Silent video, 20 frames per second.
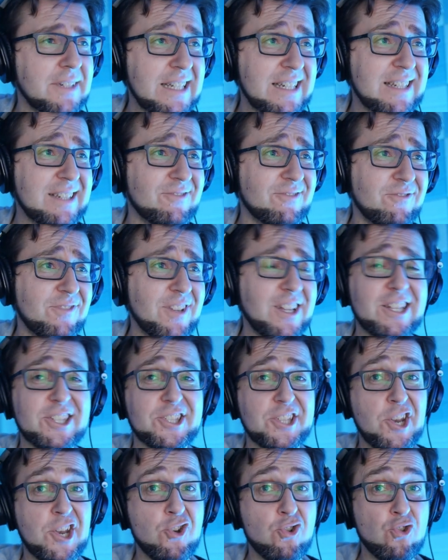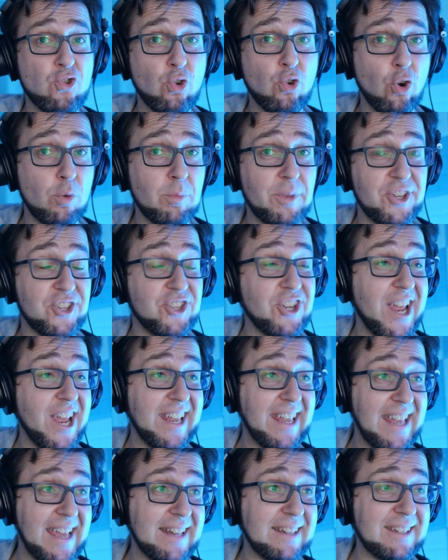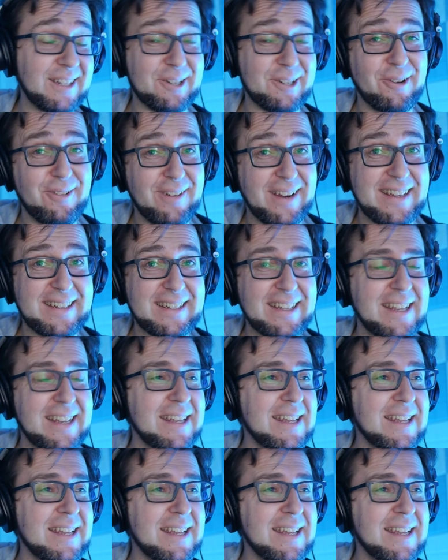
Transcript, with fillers: it feels enormous, gigantic, right?